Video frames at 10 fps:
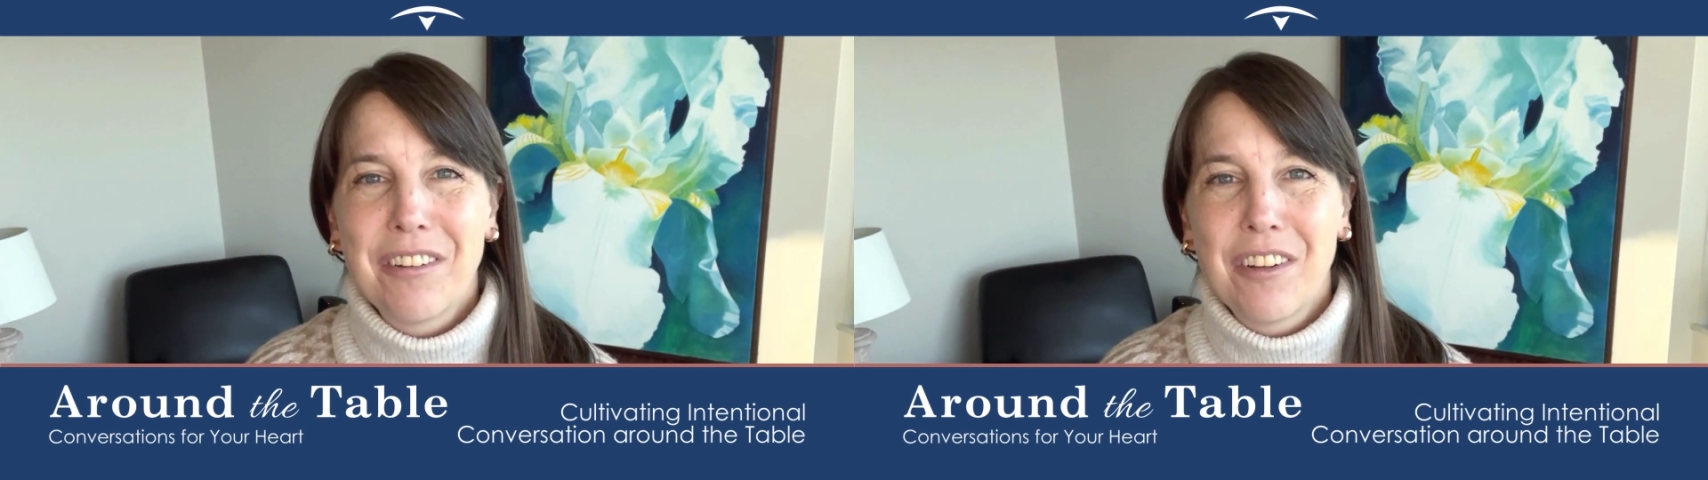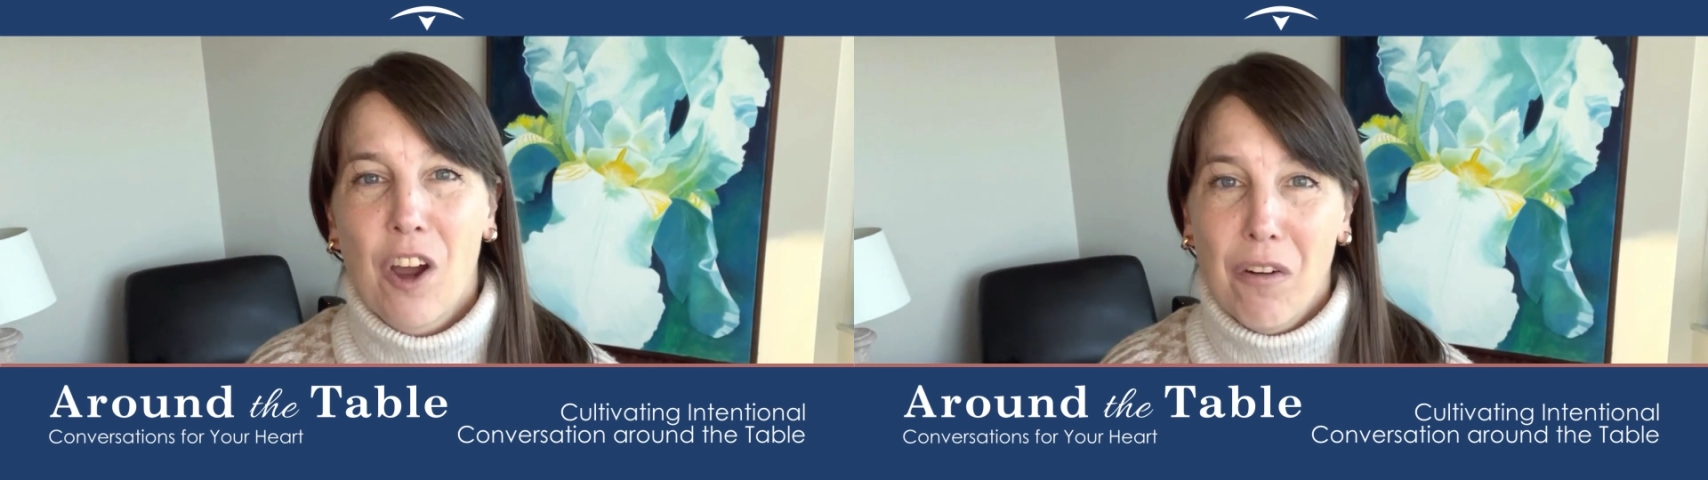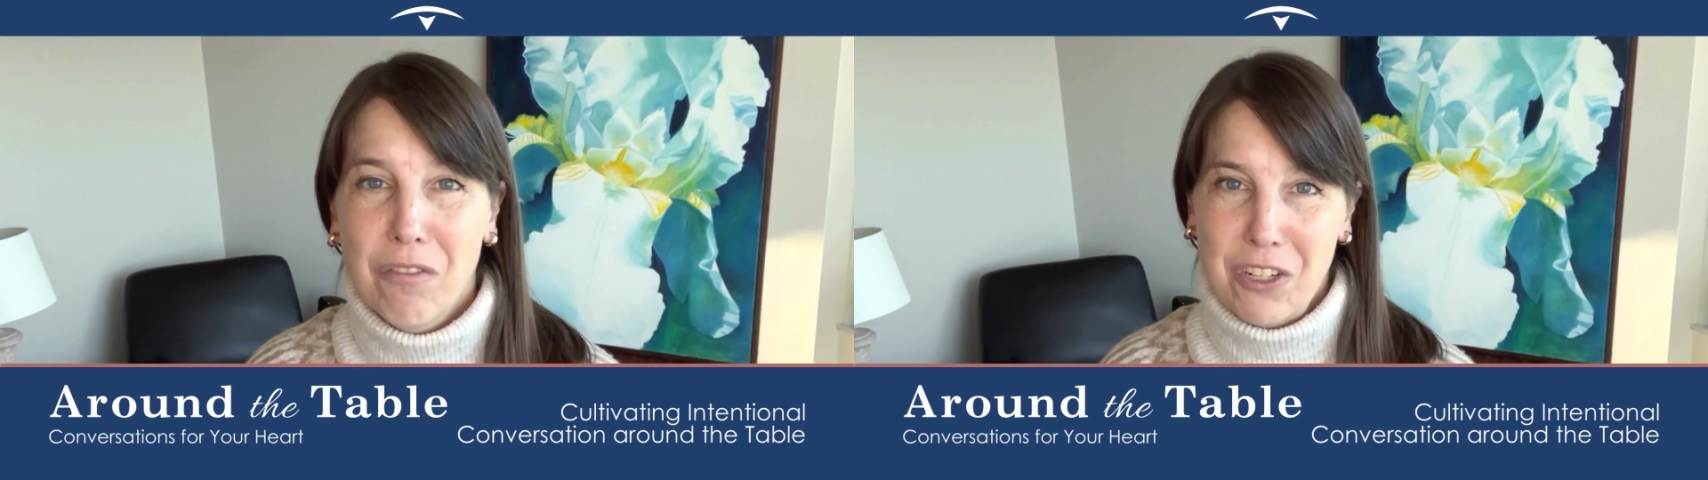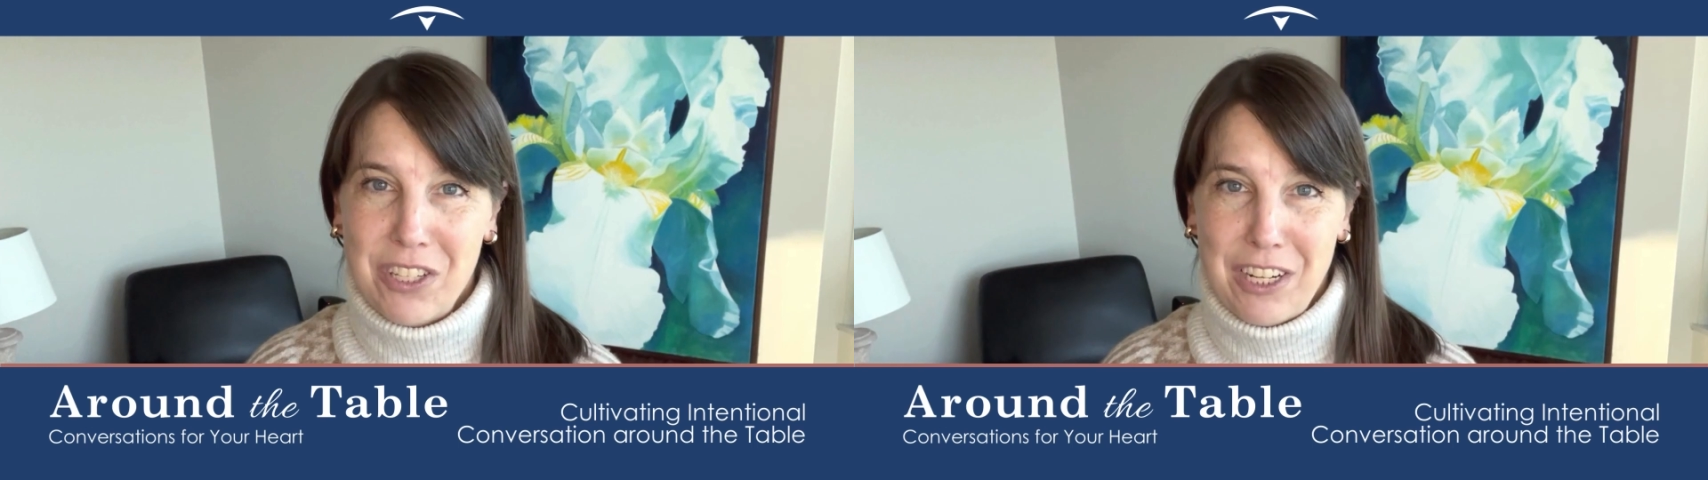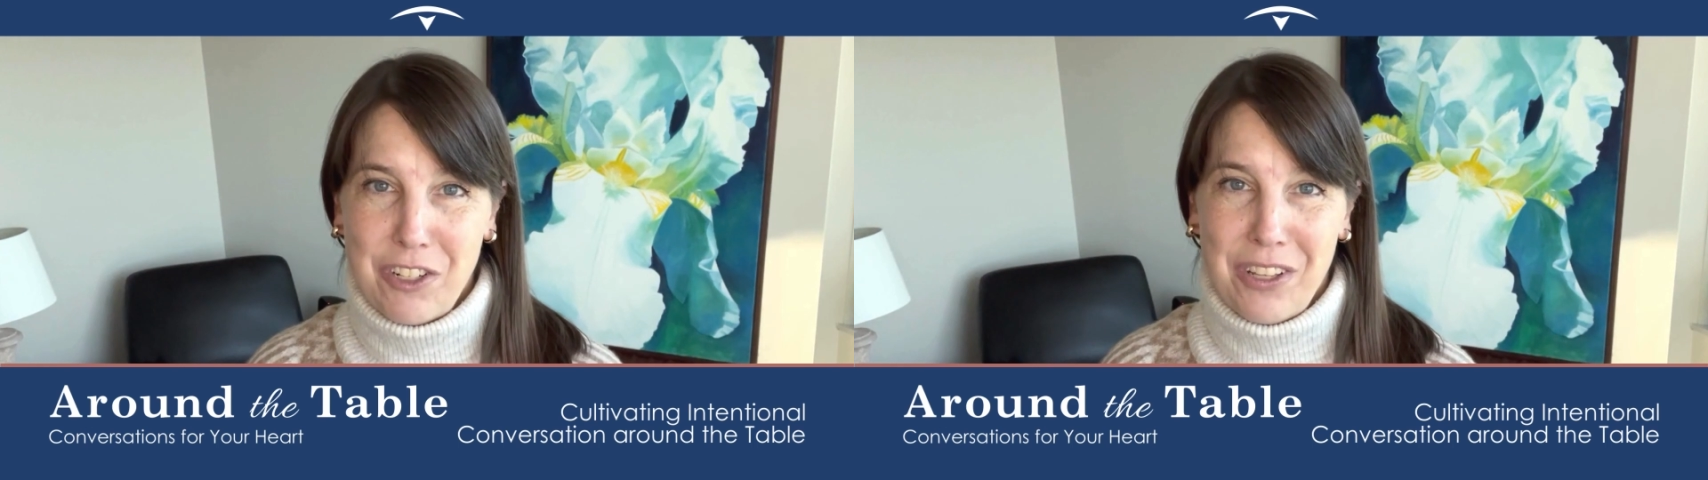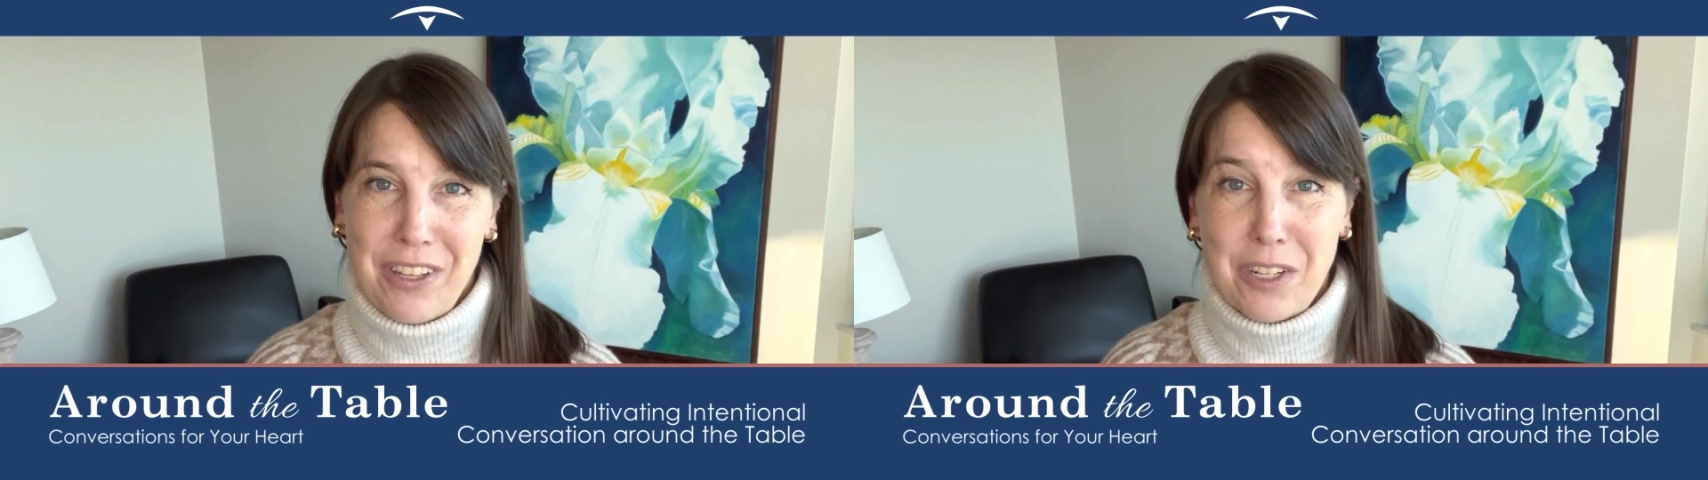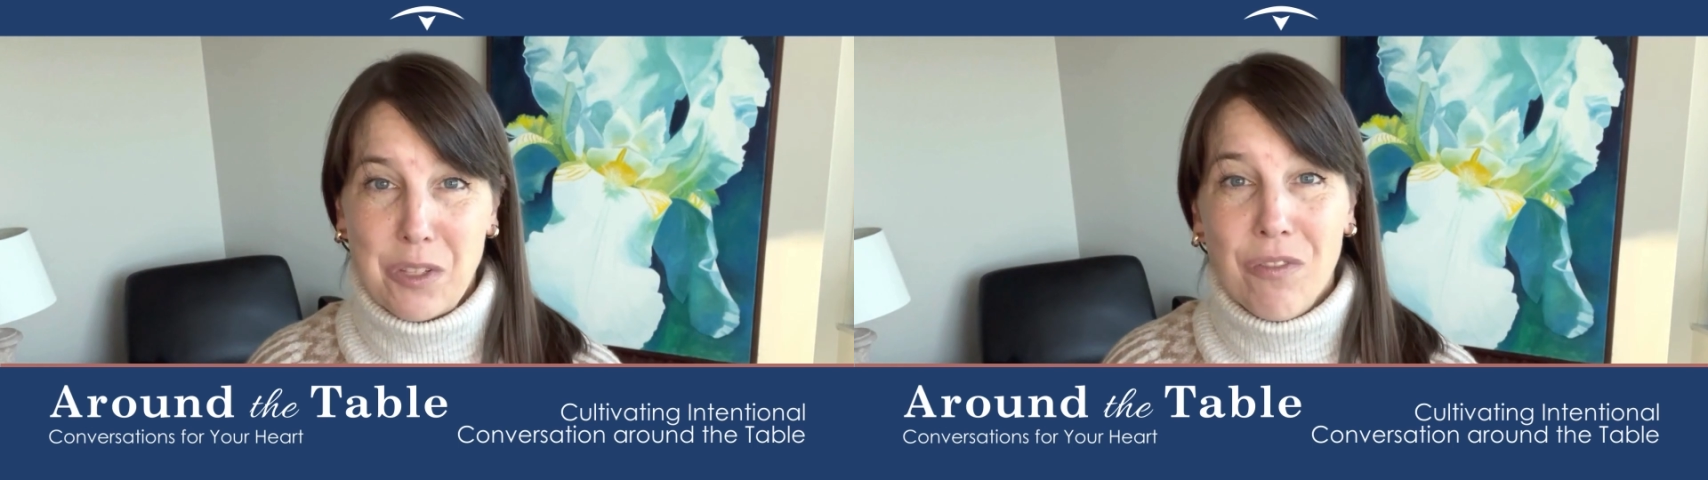conversation that is